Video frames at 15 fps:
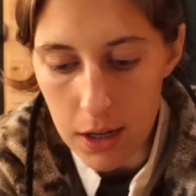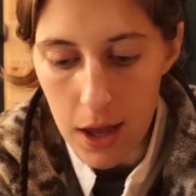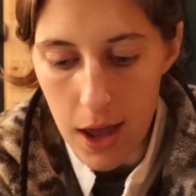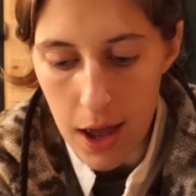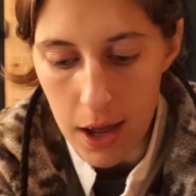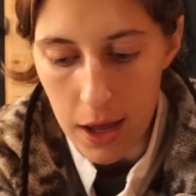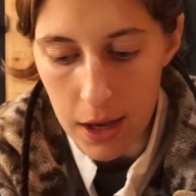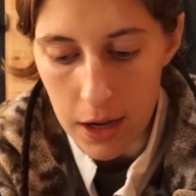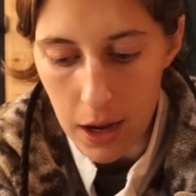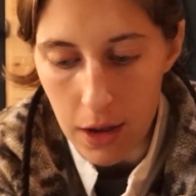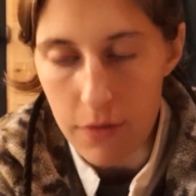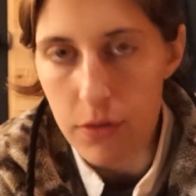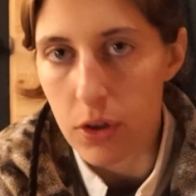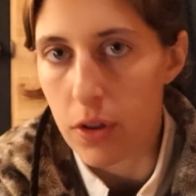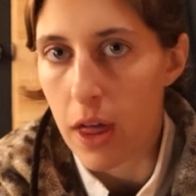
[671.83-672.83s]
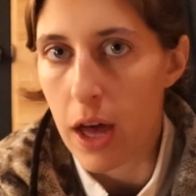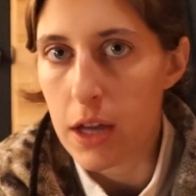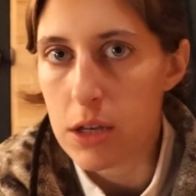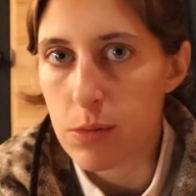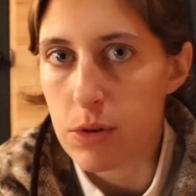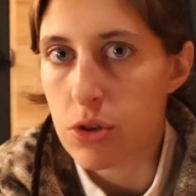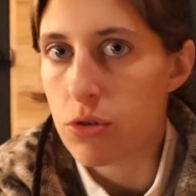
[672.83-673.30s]
And I feel that
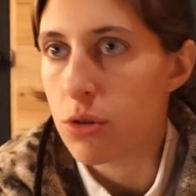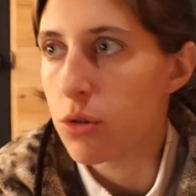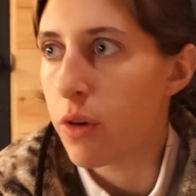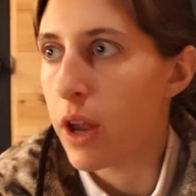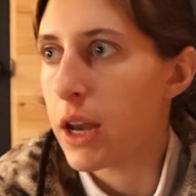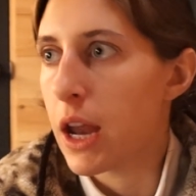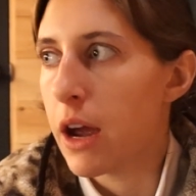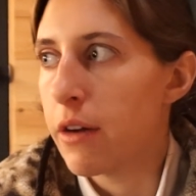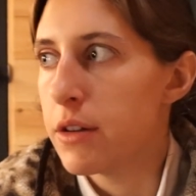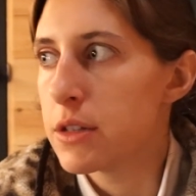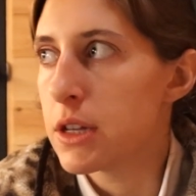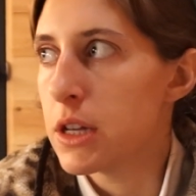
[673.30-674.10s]
to be true right now as